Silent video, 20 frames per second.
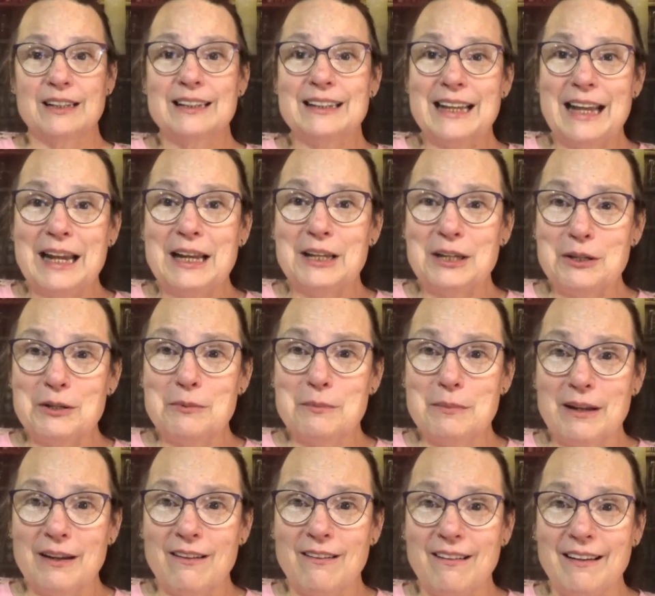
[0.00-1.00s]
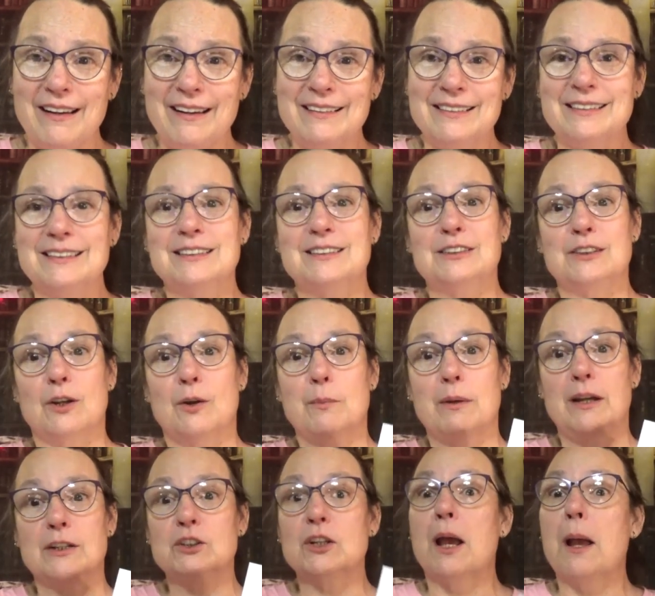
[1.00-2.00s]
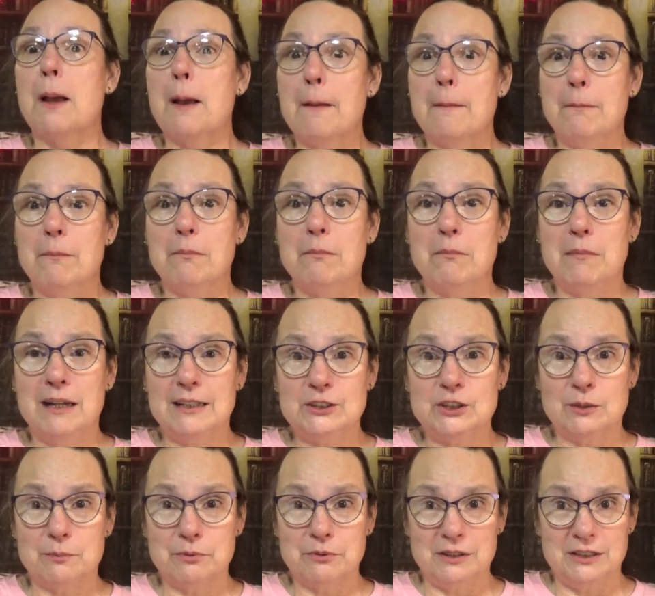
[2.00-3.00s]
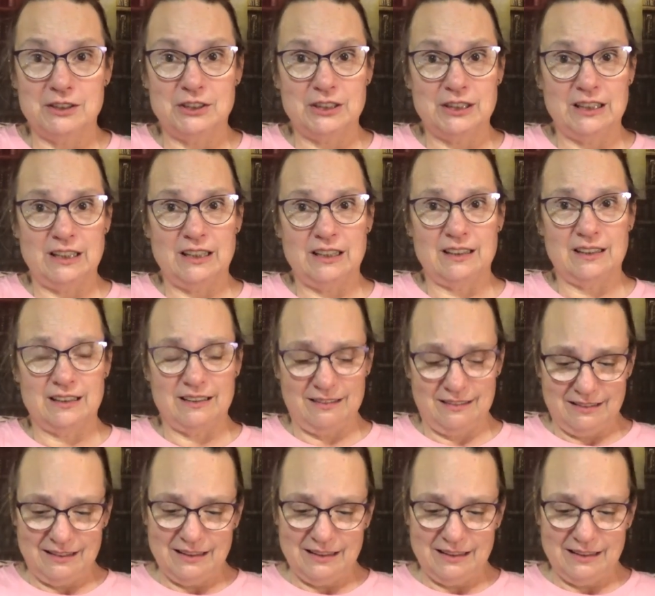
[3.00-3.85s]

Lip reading: Thank you, Mary, so much. Much appreciated.